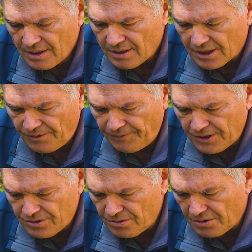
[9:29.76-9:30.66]
It's
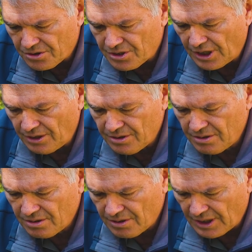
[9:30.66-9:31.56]
fixed to the snout.
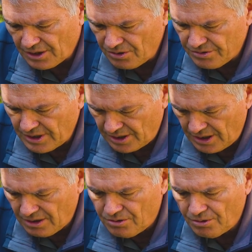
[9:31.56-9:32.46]
They use that
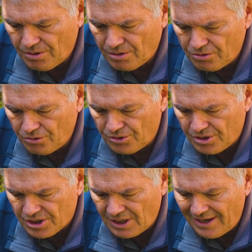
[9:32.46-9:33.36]
egg tooth to
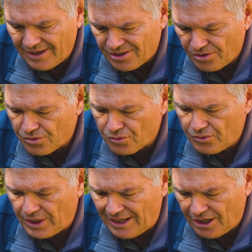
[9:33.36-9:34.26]
slice through
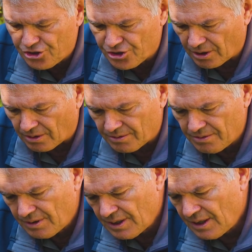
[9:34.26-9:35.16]
the egg shell.
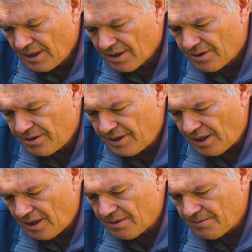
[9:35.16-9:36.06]

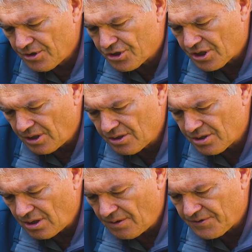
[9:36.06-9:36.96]
The shells
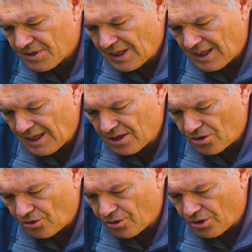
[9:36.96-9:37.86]
of snake eggs
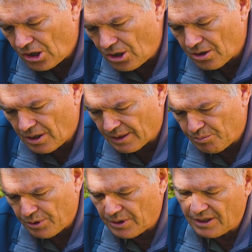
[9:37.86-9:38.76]
are not hard like
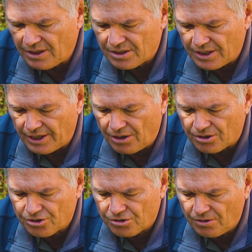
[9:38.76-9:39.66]
bird eggs. They are
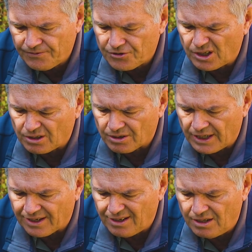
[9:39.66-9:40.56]
soft shells,
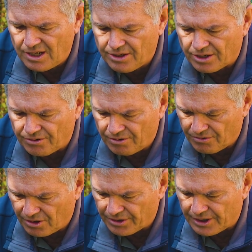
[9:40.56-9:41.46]
like leather
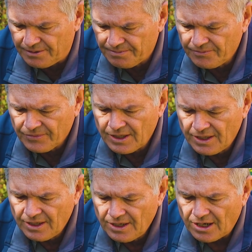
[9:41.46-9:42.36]
rather.
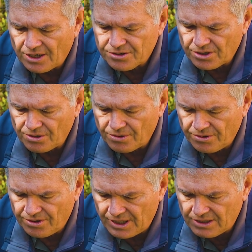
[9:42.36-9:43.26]
And so
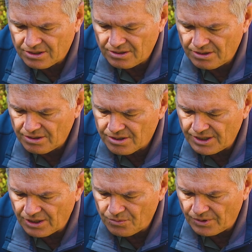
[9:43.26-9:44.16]
that
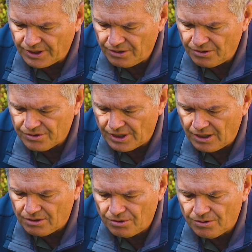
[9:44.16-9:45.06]
snake will then use the
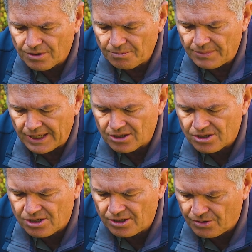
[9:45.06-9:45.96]
egg tooth to make a
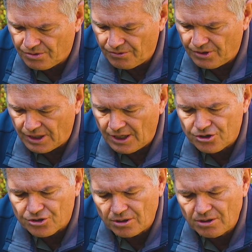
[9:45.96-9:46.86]
slit through the egg
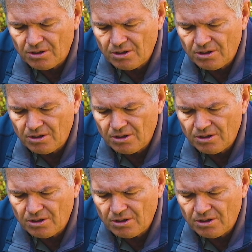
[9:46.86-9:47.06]
shell.